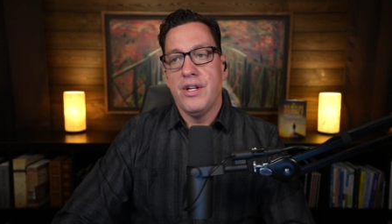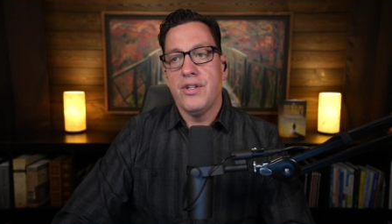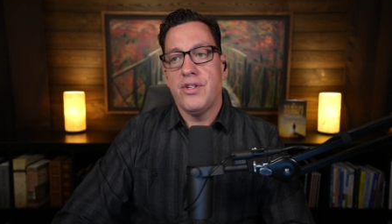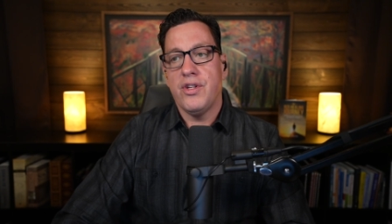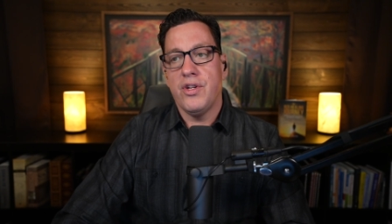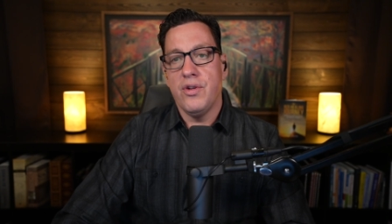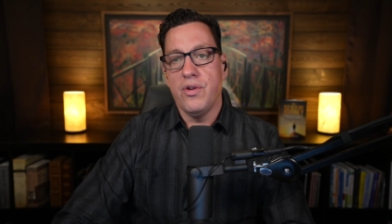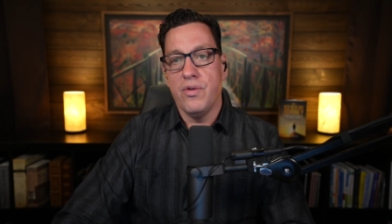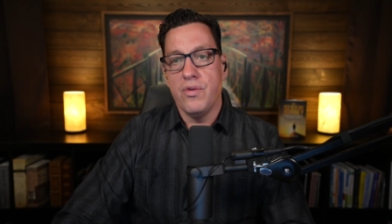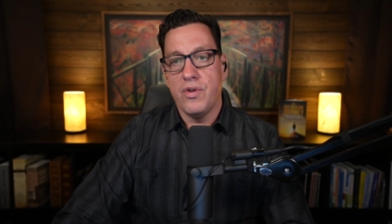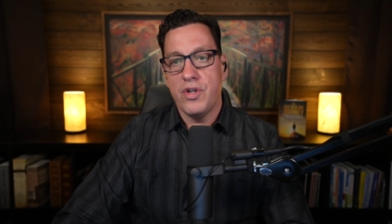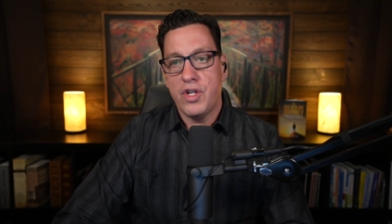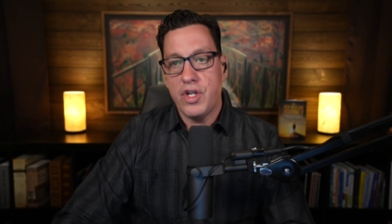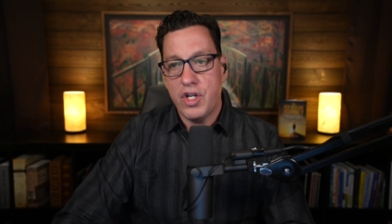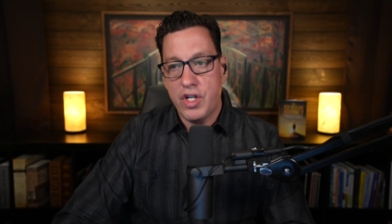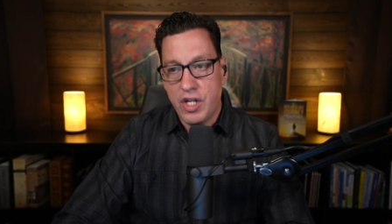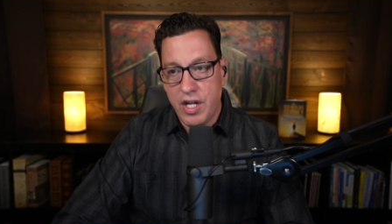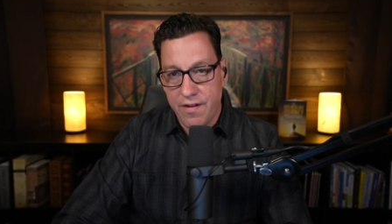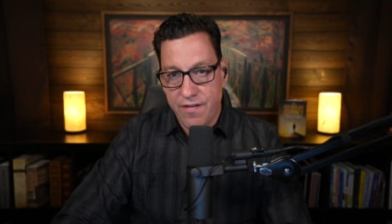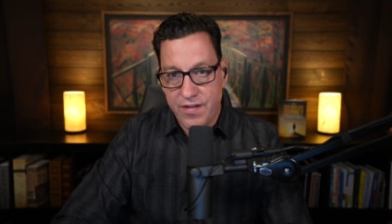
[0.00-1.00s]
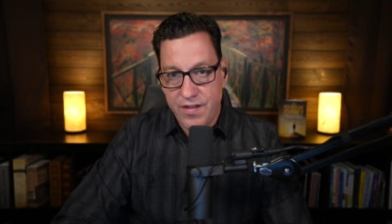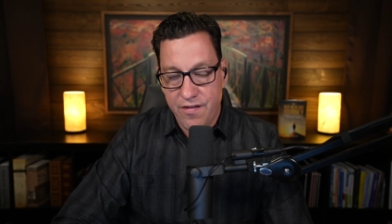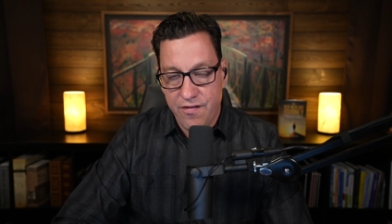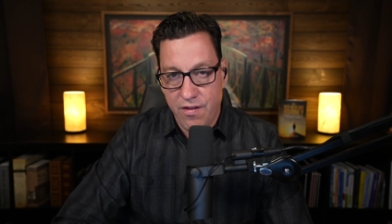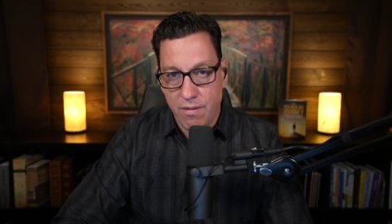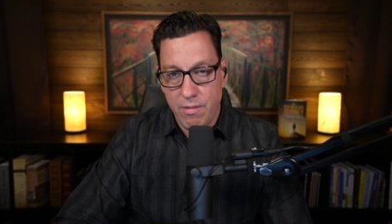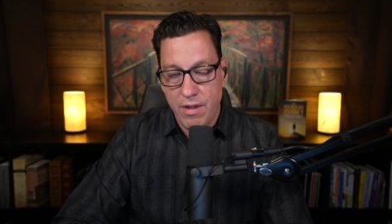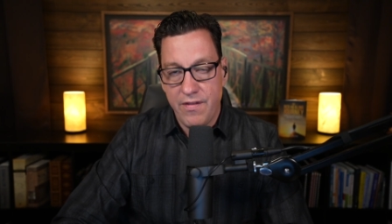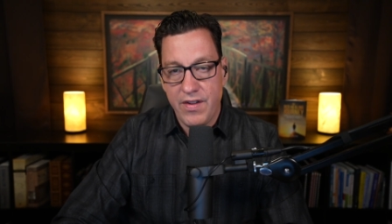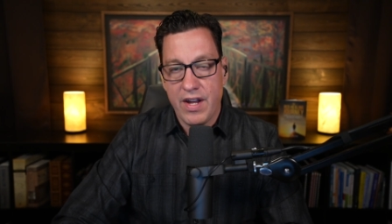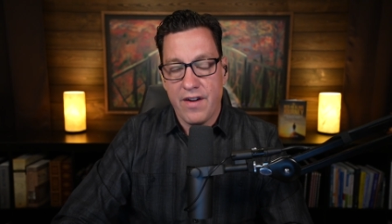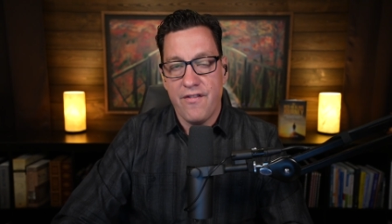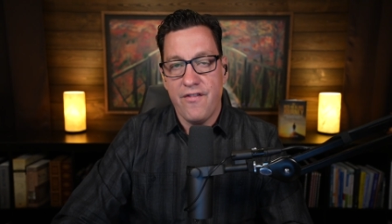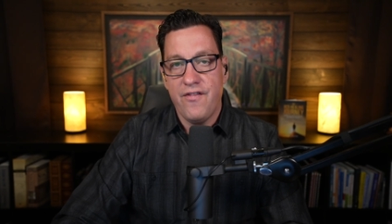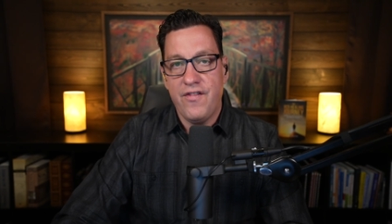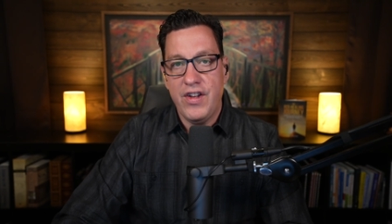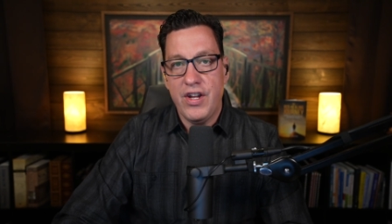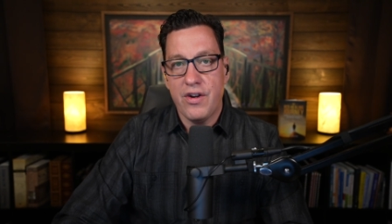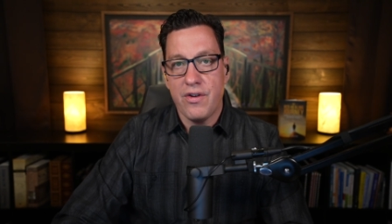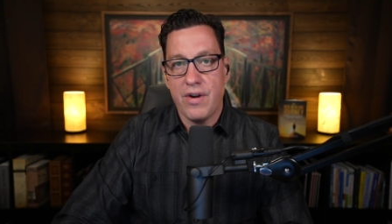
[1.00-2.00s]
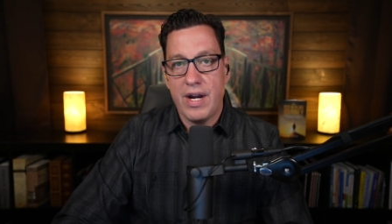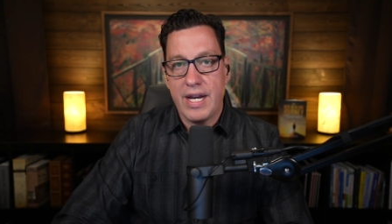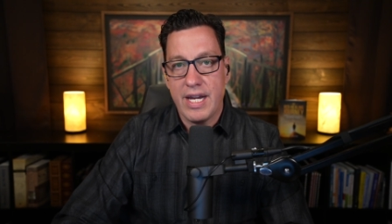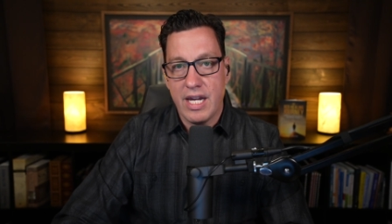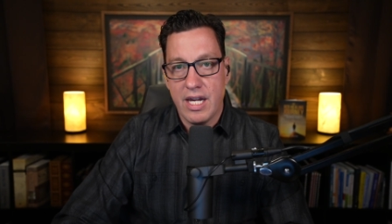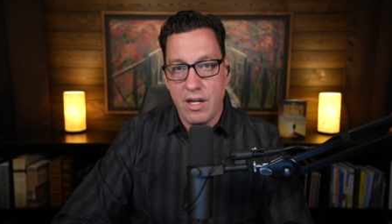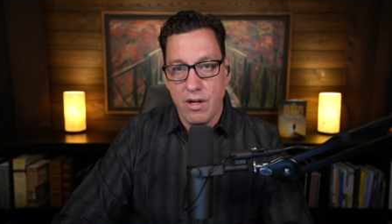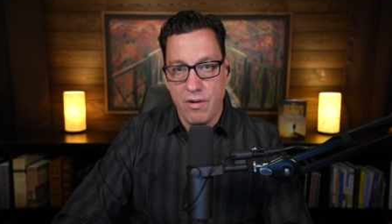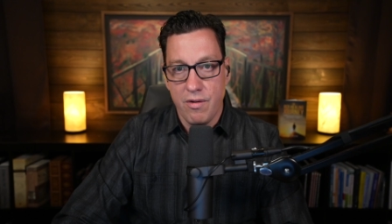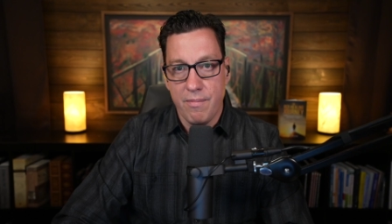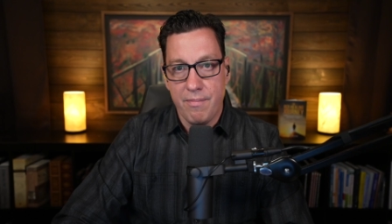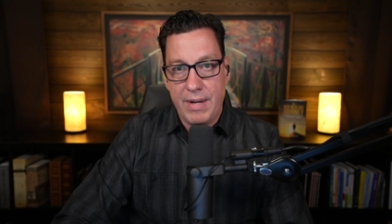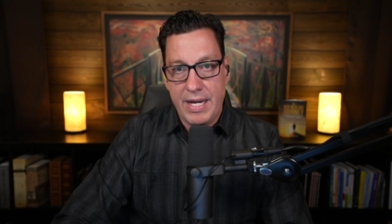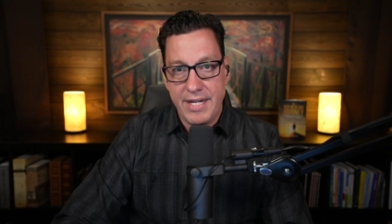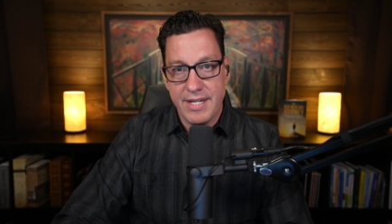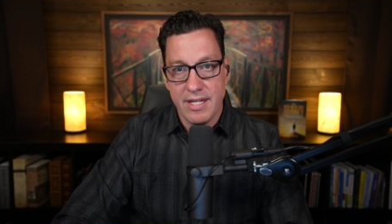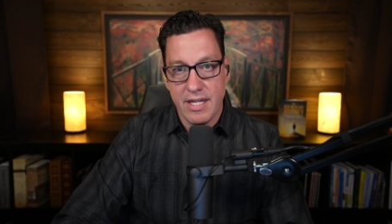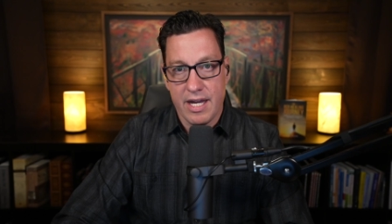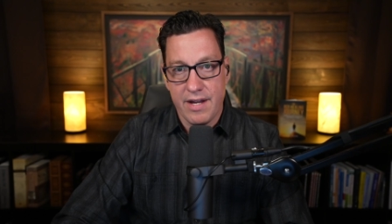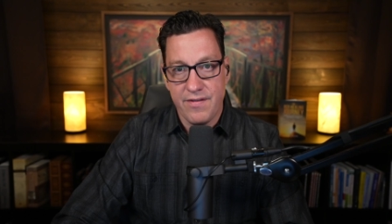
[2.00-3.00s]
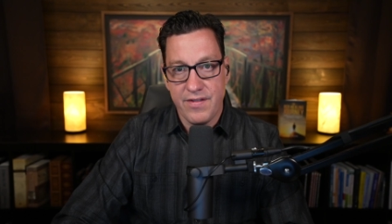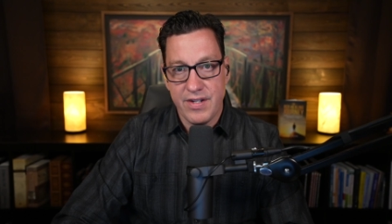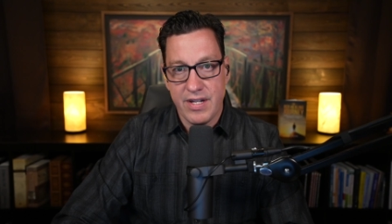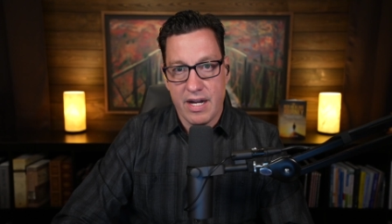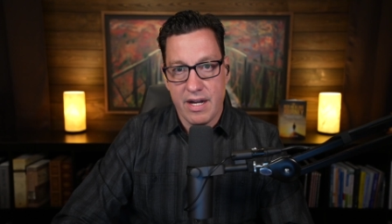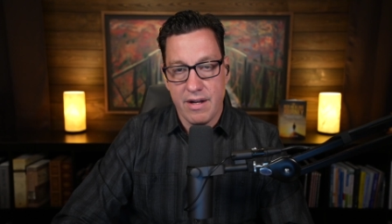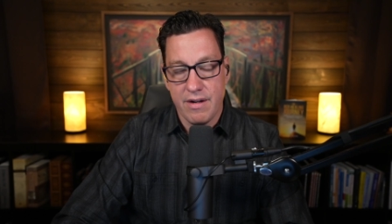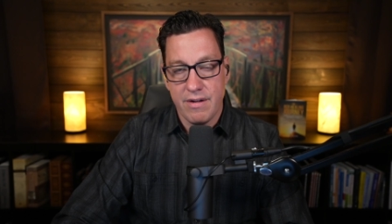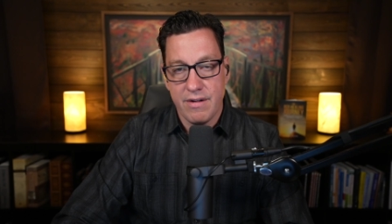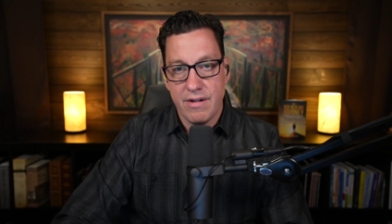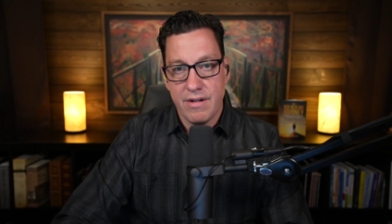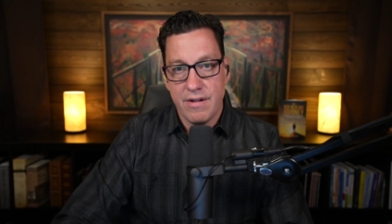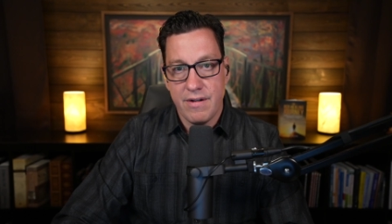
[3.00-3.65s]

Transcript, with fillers: to shift from living a fear and guilt based lifestyle